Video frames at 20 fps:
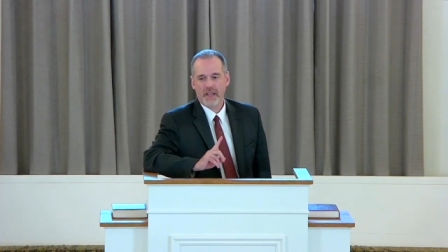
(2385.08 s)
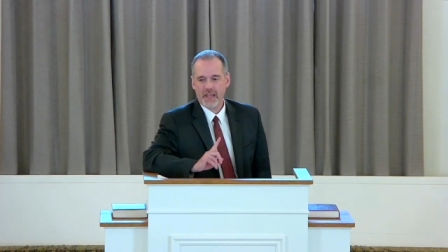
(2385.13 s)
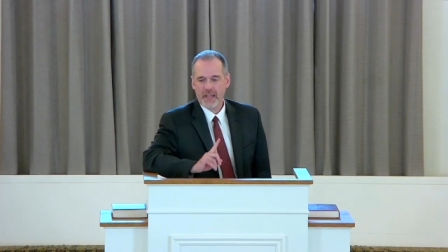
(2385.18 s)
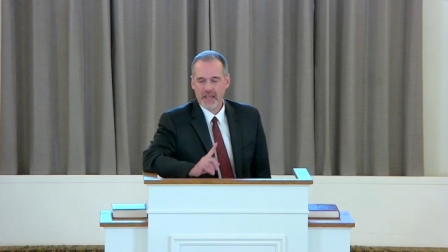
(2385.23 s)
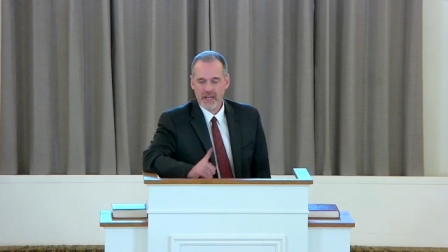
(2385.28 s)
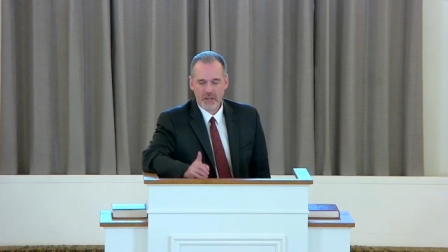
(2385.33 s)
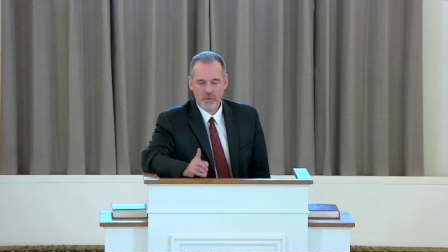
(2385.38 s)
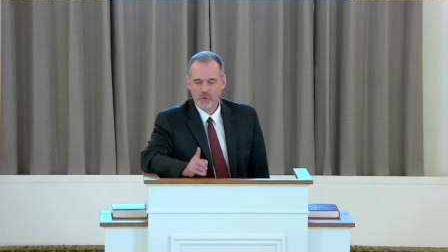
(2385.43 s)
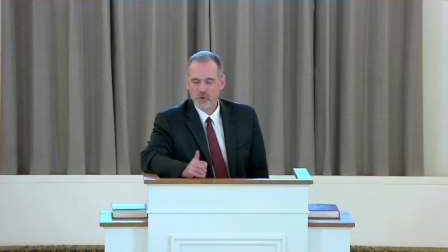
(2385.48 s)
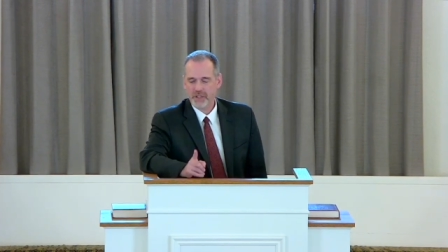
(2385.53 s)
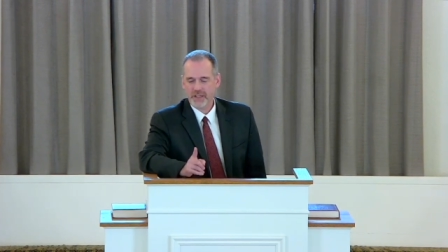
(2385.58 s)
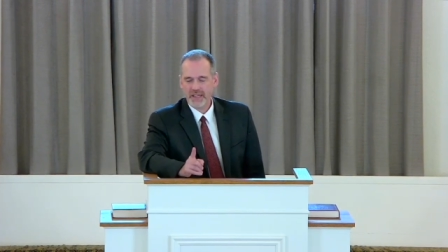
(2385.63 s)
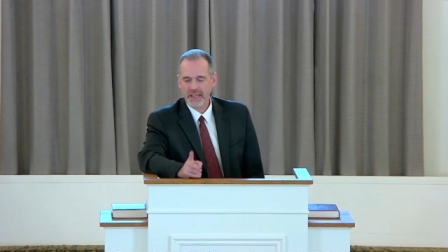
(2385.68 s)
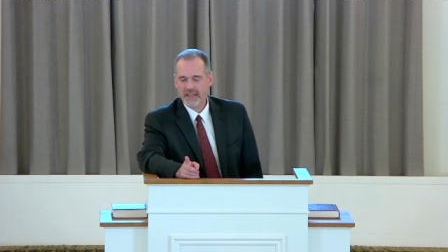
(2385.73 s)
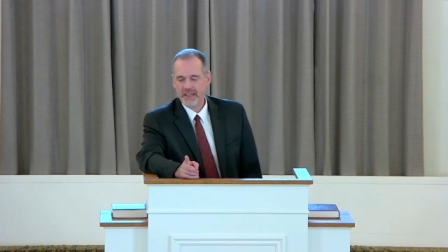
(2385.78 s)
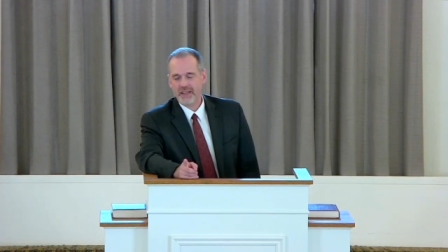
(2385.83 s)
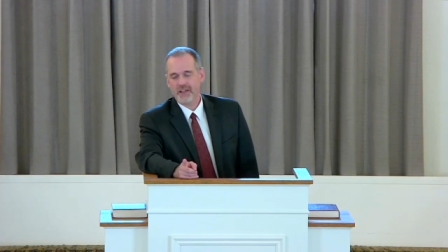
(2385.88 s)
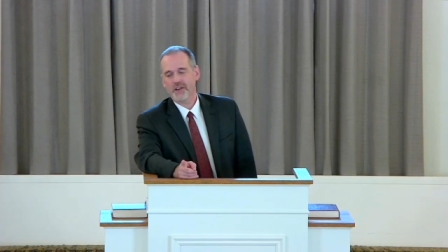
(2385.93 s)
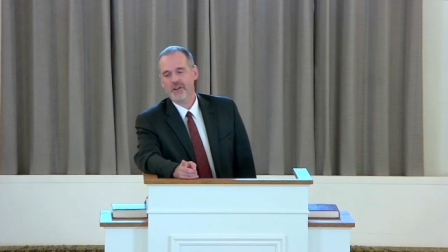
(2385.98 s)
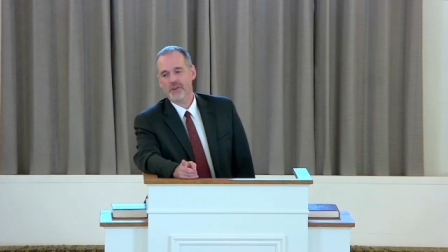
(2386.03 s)
Anyone
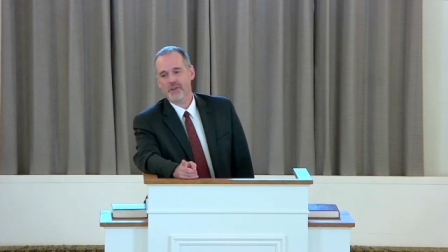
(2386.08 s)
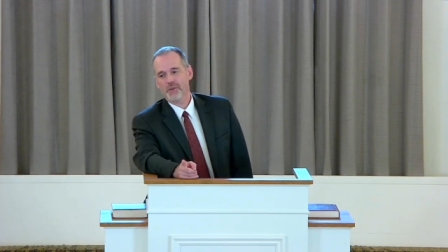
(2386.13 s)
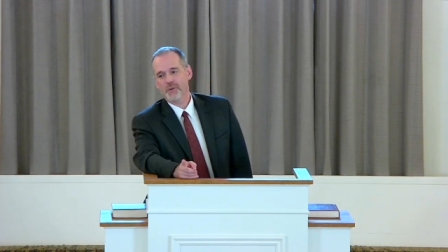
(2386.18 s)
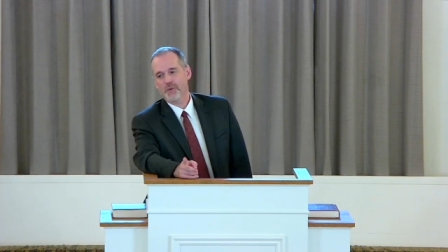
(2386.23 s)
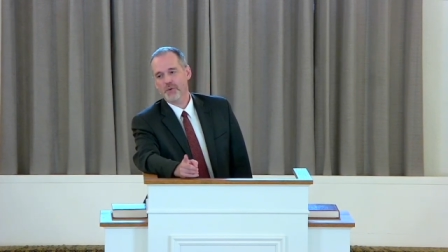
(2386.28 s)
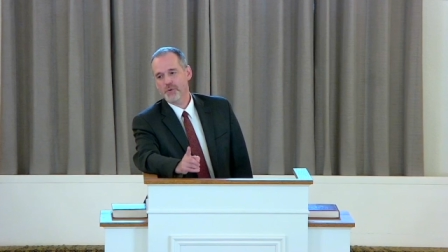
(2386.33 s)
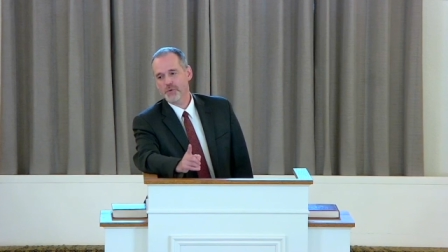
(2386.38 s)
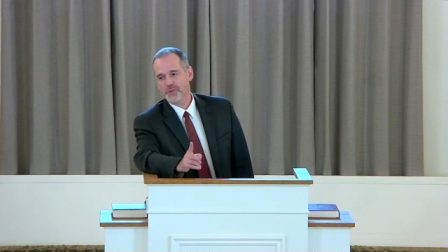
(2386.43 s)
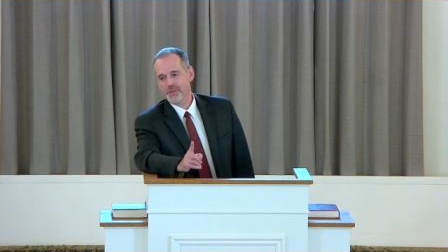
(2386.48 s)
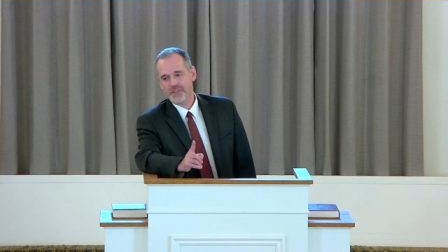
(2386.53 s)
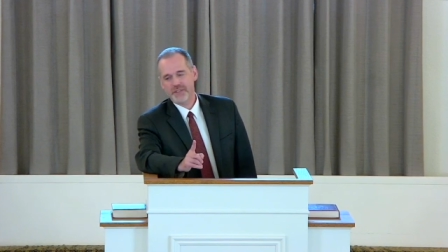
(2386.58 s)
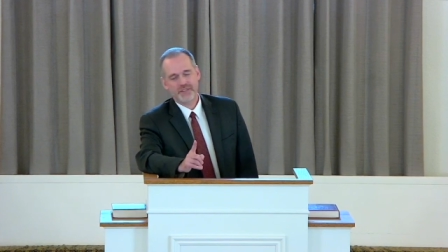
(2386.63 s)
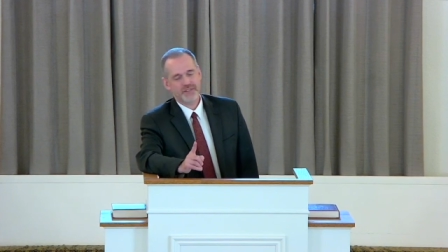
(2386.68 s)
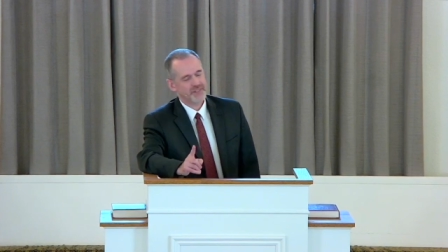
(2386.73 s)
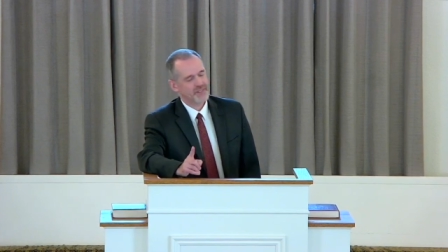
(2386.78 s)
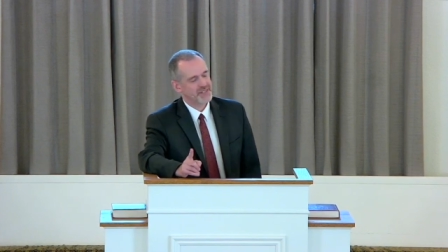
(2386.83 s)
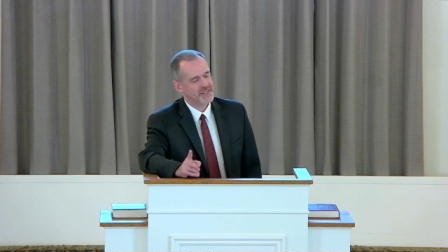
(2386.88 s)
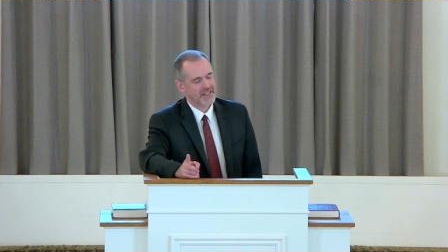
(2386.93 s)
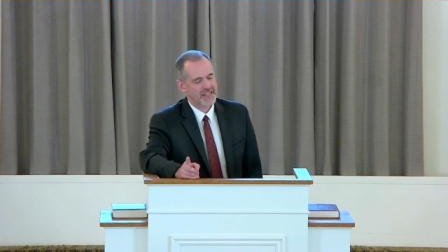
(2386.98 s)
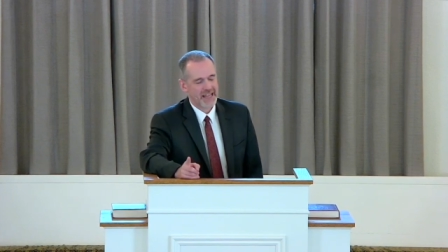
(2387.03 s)
here who
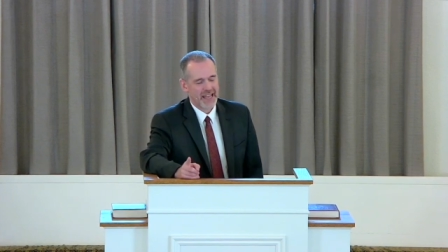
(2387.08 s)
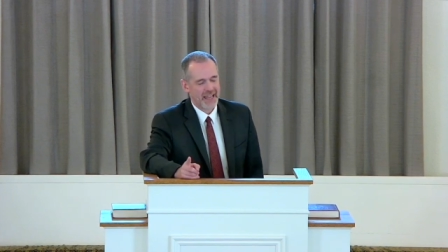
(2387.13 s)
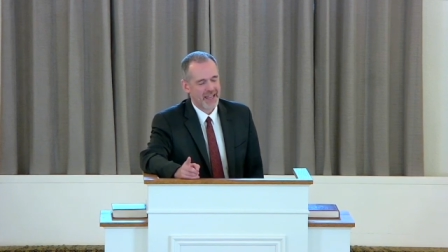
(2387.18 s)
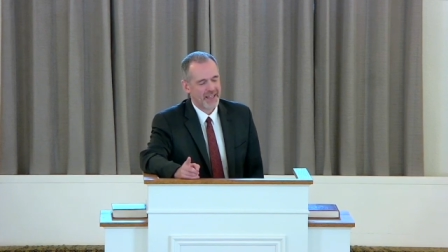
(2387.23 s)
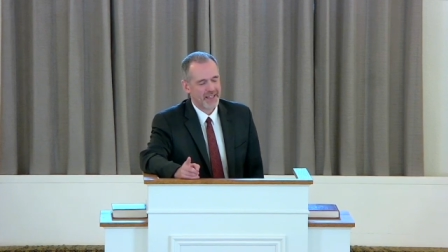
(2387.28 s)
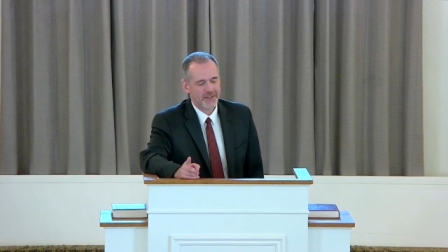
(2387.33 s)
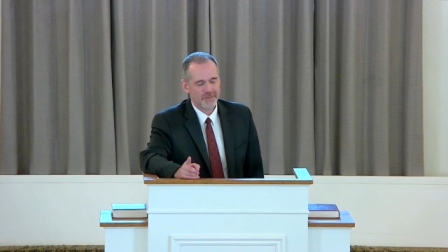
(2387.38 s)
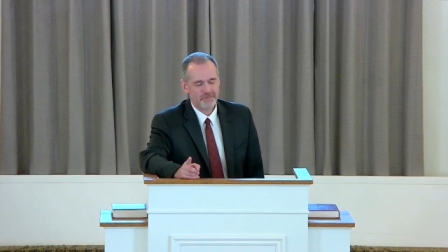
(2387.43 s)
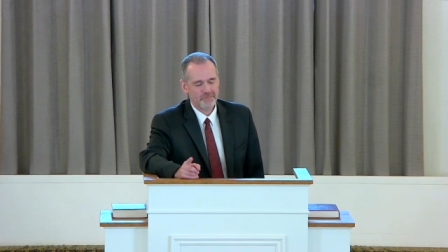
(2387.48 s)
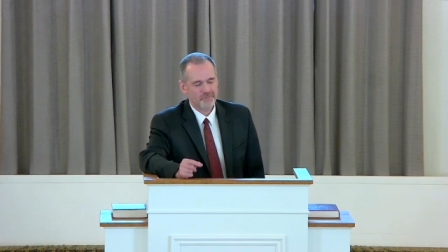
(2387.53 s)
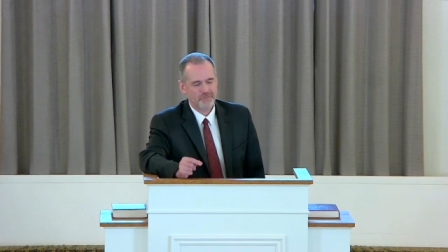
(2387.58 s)
today